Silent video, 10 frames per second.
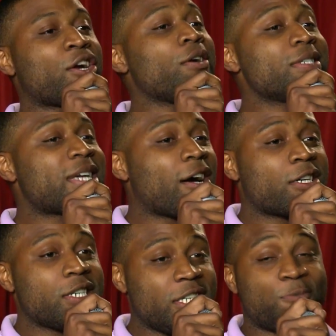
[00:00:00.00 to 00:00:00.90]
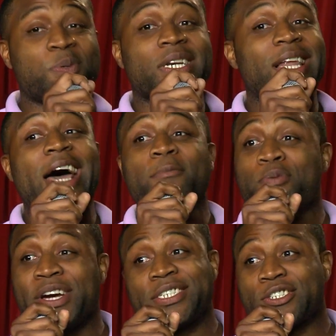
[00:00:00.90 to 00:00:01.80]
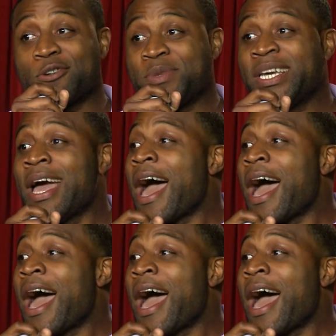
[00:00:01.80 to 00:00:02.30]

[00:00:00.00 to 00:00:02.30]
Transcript: Girl Scout cookies put a lot of pressure on me.